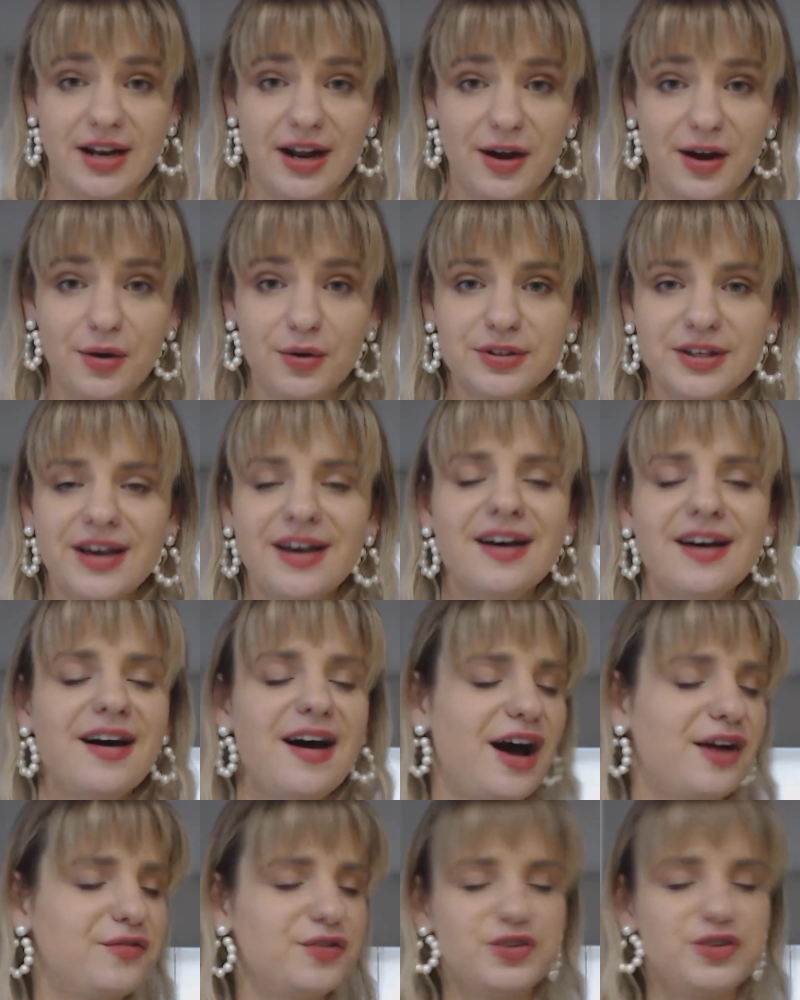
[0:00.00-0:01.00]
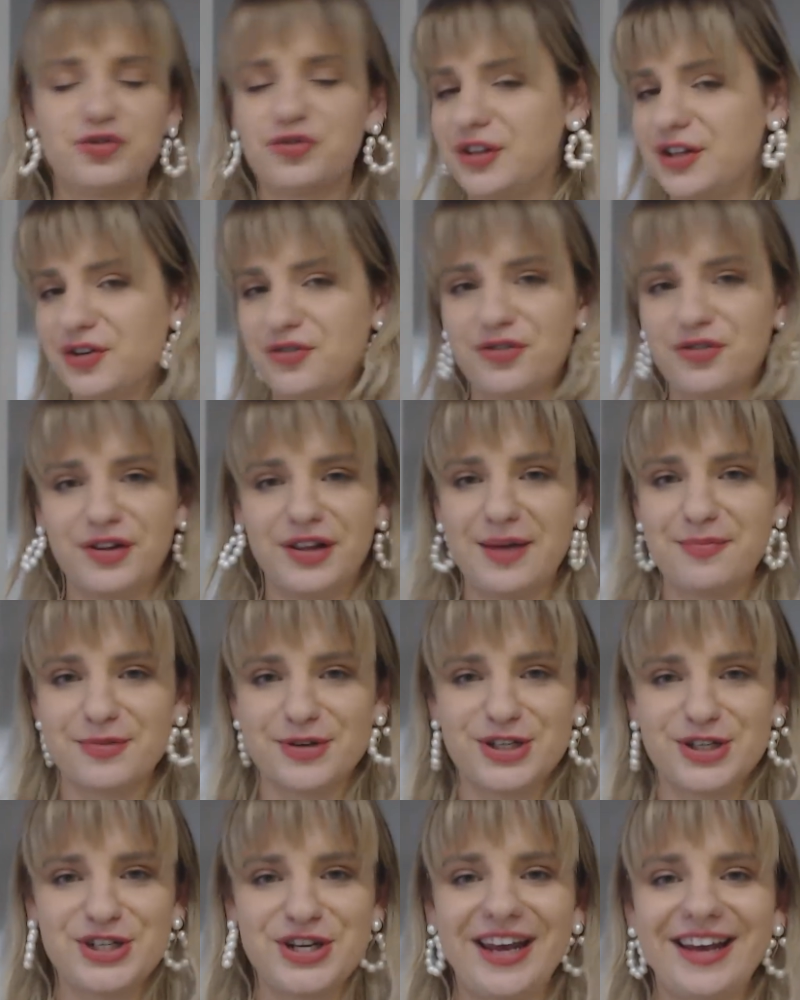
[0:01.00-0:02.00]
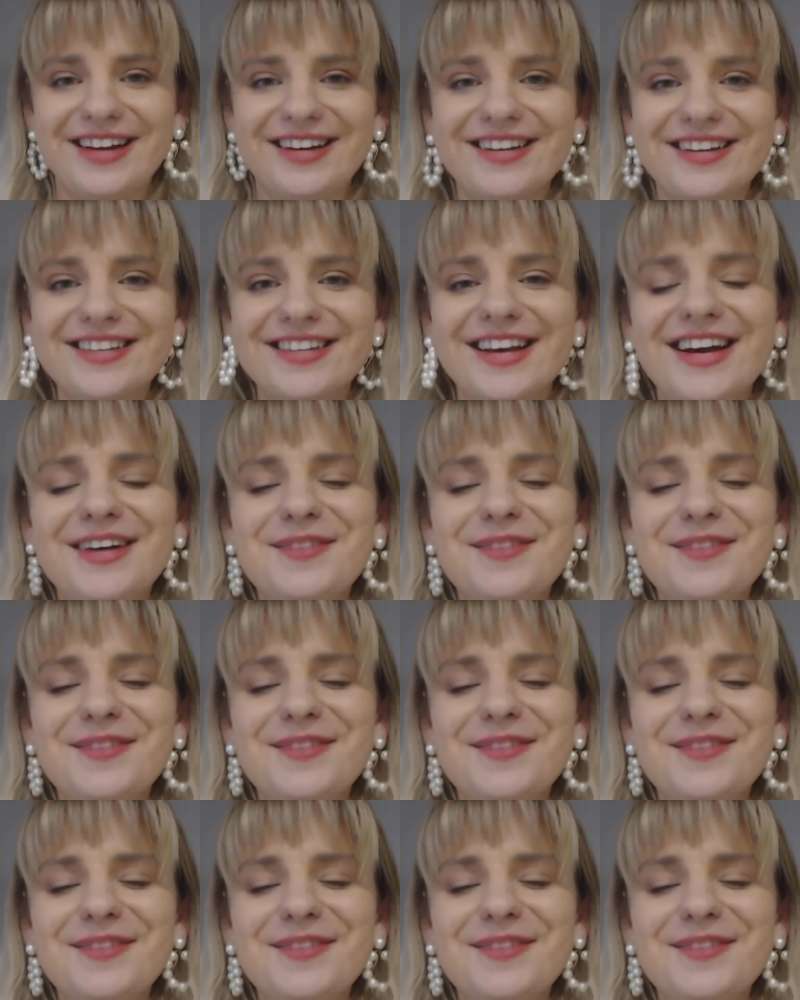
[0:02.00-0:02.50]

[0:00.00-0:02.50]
out. I would really, really appreciate it.